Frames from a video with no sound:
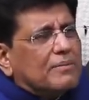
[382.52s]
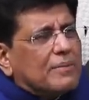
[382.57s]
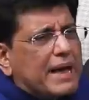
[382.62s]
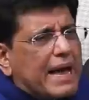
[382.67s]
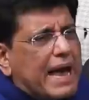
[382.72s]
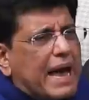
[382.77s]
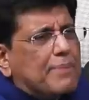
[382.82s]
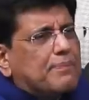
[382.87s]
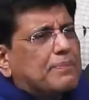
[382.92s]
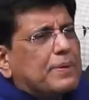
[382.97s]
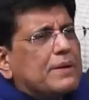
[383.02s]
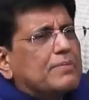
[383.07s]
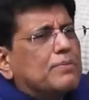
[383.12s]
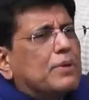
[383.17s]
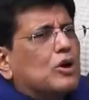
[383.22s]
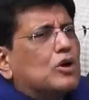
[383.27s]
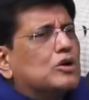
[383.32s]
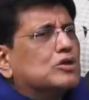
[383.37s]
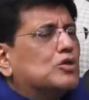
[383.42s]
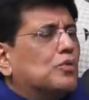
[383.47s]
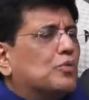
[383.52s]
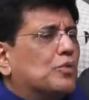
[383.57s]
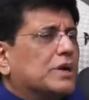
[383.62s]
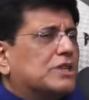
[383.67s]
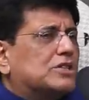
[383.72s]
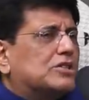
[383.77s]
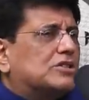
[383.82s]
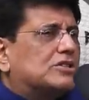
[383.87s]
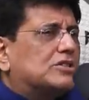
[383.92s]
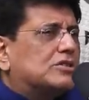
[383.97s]
may happen because of
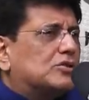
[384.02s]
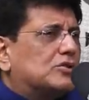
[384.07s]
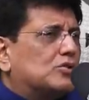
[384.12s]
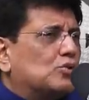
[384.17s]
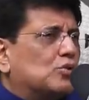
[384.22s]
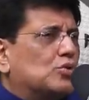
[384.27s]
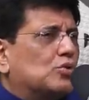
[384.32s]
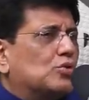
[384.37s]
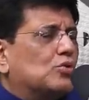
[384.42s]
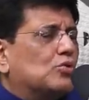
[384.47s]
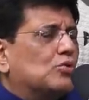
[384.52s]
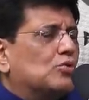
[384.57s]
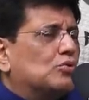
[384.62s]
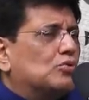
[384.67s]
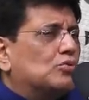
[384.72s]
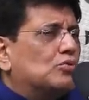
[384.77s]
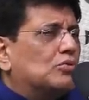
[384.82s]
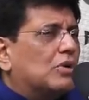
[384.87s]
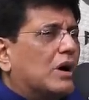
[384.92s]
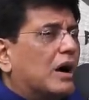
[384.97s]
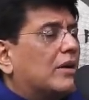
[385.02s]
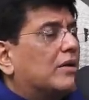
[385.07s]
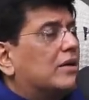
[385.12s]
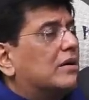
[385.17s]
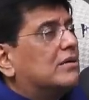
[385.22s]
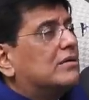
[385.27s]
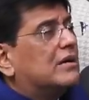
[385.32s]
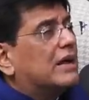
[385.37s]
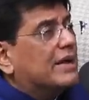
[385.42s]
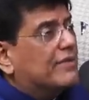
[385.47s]
which you are
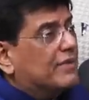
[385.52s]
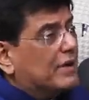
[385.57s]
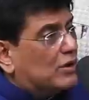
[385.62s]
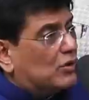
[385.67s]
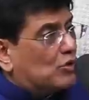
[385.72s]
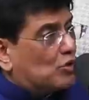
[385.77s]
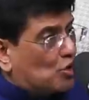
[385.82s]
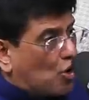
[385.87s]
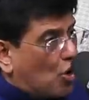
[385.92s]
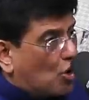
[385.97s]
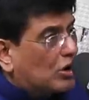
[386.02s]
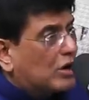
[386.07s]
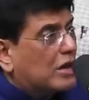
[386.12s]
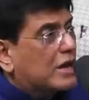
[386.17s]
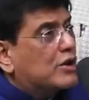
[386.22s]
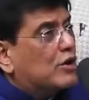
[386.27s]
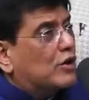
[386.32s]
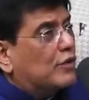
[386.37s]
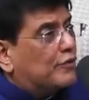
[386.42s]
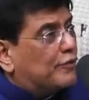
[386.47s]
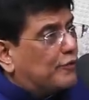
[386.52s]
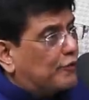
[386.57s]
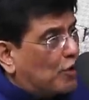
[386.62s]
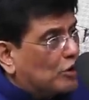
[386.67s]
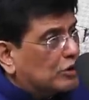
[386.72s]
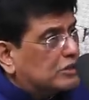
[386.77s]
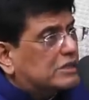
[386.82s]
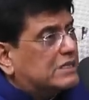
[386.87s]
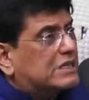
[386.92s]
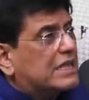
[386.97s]
even wrongly or
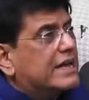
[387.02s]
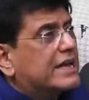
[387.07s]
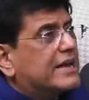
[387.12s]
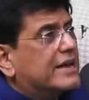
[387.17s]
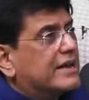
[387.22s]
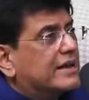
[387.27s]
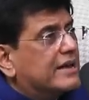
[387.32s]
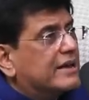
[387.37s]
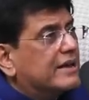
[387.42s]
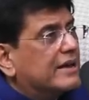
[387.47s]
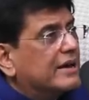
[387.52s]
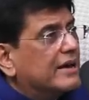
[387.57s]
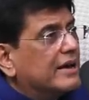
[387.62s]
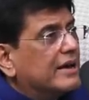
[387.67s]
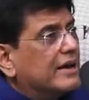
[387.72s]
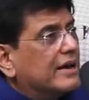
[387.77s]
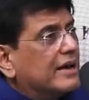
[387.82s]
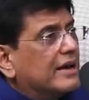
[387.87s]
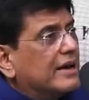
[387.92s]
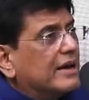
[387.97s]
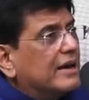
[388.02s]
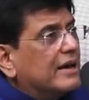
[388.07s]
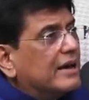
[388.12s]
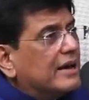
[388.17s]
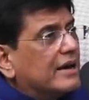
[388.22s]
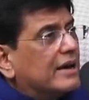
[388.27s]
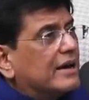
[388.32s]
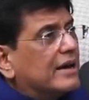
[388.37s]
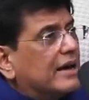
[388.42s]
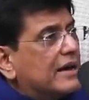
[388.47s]
falsely
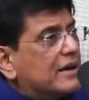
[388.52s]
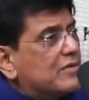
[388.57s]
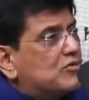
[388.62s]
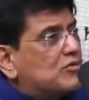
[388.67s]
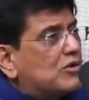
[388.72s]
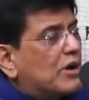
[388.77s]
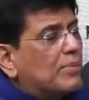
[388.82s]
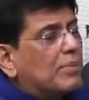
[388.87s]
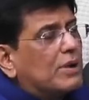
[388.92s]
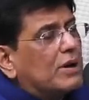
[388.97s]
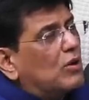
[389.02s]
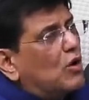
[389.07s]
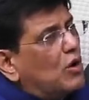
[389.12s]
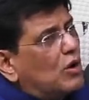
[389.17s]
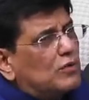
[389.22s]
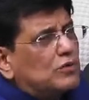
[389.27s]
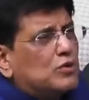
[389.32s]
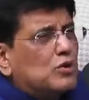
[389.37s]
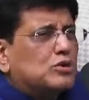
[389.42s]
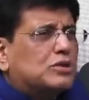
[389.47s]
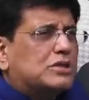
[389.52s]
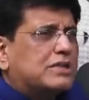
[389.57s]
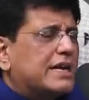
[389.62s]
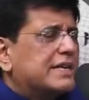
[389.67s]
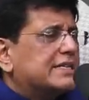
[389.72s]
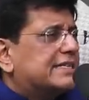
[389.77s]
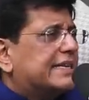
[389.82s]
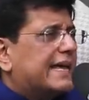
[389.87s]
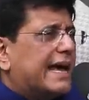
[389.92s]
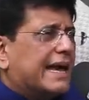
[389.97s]
in trouble. All of those
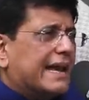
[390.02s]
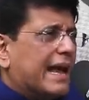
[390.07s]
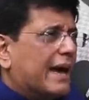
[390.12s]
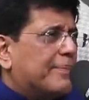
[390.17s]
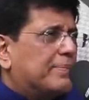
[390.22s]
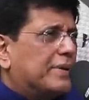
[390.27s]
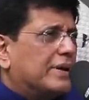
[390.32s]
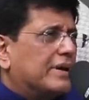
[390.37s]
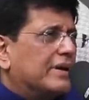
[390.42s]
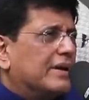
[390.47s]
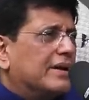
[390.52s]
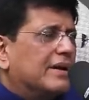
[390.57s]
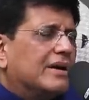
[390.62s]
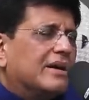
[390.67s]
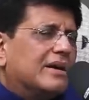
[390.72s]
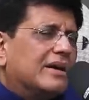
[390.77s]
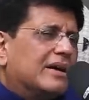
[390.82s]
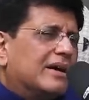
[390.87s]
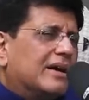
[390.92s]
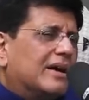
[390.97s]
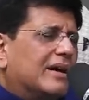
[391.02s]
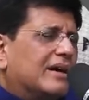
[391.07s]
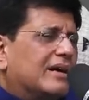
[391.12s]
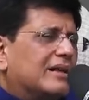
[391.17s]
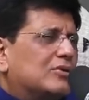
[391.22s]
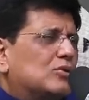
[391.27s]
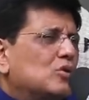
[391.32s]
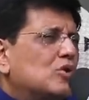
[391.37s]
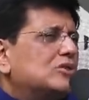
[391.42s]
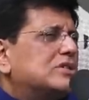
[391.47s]
things can happen. Yeah.
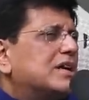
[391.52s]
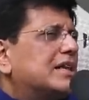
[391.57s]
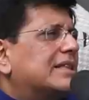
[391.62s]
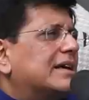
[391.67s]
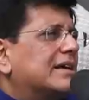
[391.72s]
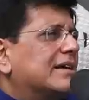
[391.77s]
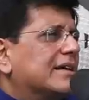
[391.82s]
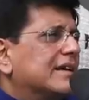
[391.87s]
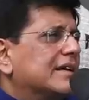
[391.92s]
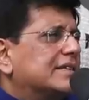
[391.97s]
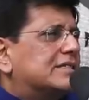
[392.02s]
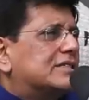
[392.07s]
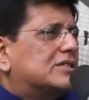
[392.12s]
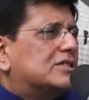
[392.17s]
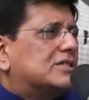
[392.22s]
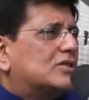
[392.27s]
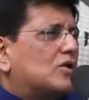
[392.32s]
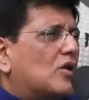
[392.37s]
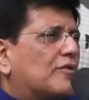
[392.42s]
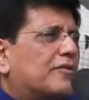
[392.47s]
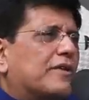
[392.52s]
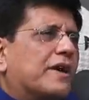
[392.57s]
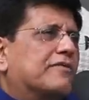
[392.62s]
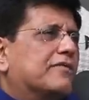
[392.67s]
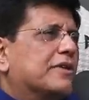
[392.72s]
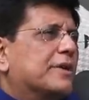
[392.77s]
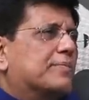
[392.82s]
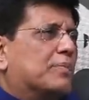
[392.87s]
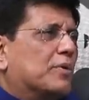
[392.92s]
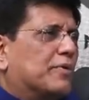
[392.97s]
Those are the risks of
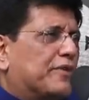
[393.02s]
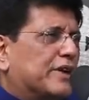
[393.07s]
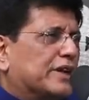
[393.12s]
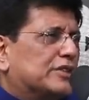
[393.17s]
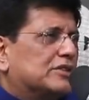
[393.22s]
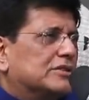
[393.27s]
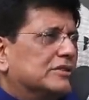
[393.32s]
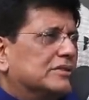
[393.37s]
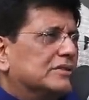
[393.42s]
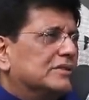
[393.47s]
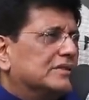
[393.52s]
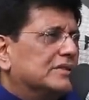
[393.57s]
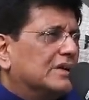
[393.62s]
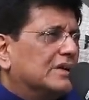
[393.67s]
every profession.